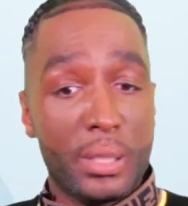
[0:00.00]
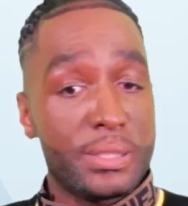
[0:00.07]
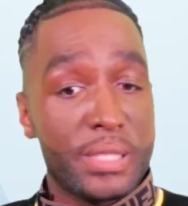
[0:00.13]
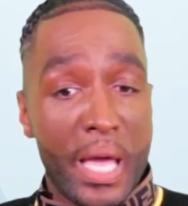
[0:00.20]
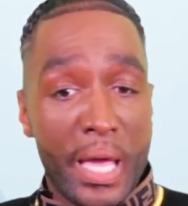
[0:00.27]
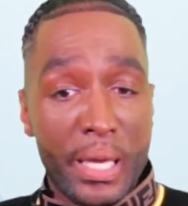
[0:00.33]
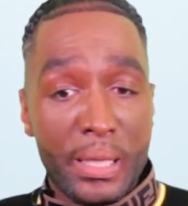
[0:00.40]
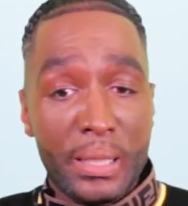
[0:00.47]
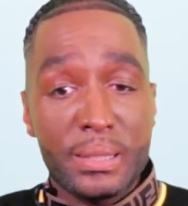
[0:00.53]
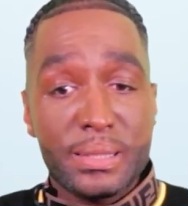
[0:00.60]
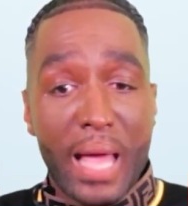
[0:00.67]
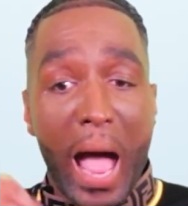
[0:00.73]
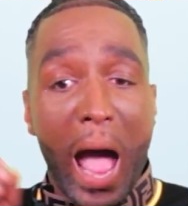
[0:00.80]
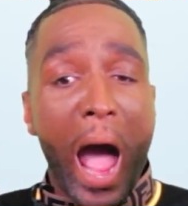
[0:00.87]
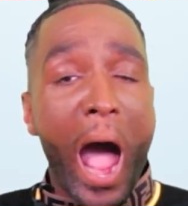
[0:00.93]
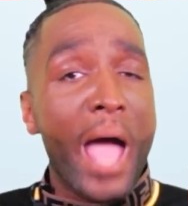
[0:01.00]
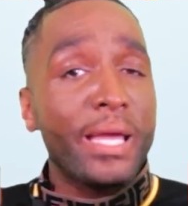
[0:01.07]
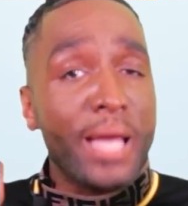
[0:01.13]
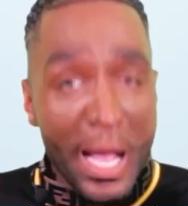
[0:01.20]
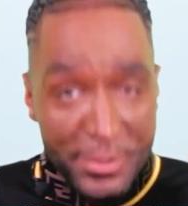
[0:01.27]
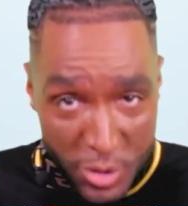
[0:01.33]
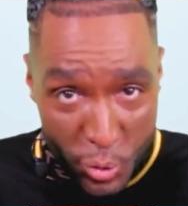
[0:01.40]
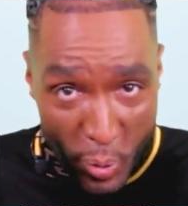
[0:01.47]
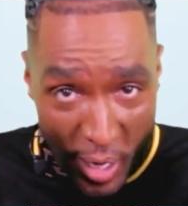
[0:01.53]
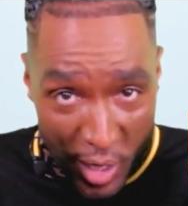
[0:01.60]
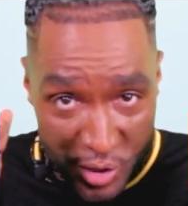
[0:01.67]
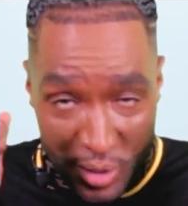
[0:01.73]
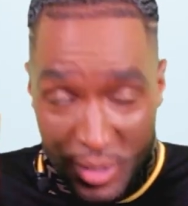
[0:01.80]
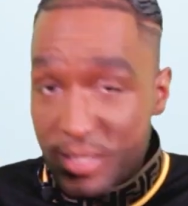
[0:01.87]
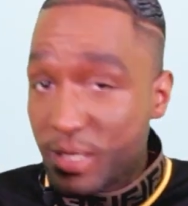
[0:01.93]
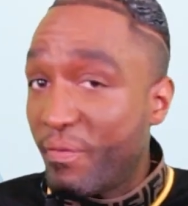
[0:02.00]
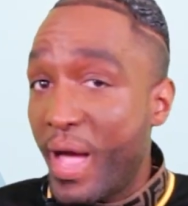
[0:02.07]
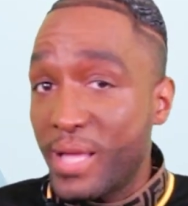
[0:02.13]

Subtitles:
contains high concentrations of